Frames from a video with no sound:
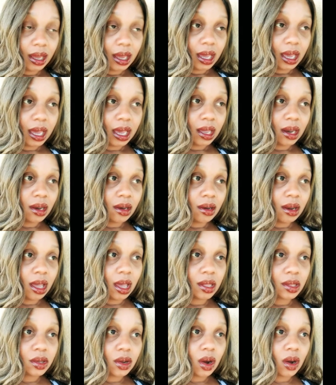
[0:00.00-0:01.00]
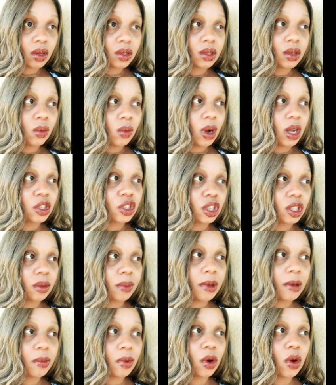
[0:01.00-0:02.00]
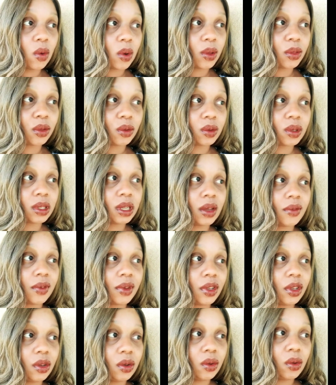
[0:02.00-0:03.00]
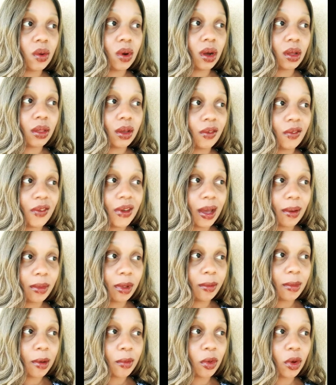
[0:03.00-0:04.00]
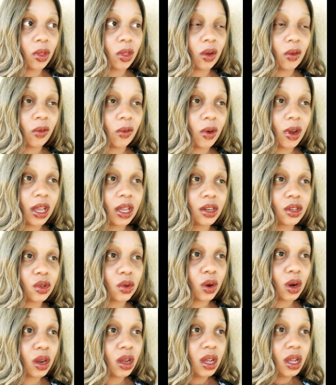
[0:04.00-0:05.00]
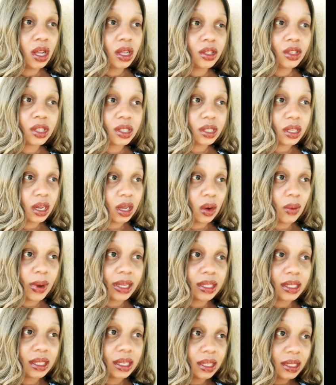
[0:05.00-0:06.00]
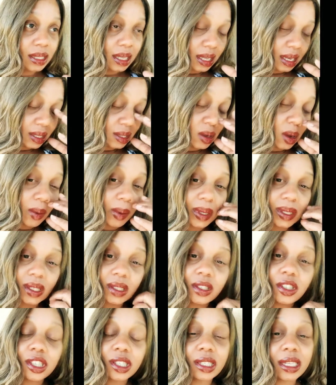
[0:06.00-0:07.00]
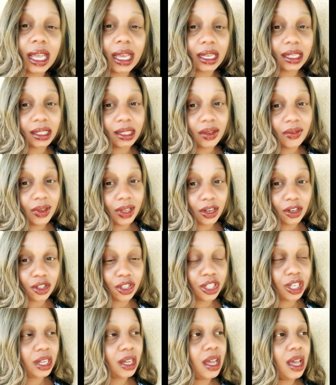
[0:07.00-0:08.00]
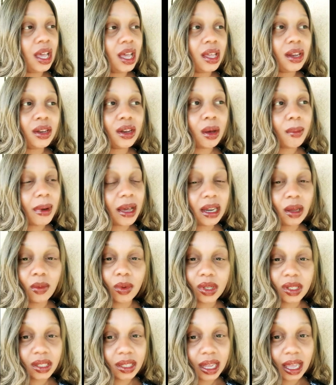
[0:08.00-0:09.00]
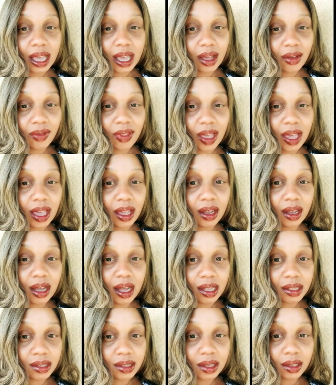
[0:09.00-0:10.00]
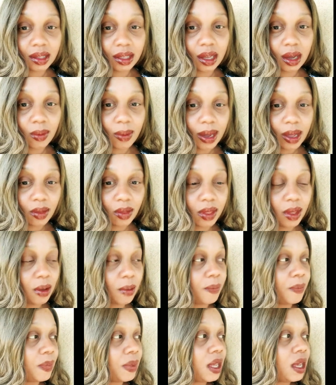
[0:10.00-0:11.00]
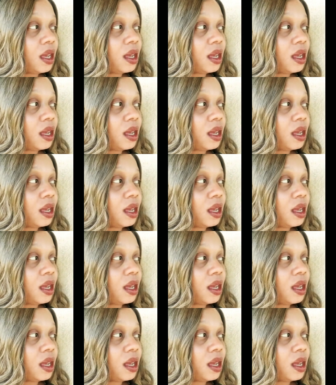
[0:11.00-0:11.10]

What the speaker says: And it's hard to watch other people going through stuff and you are their family member or their friend or just an acquaintance, and it's always just negative energy. Nobody wants to have that constantly around them.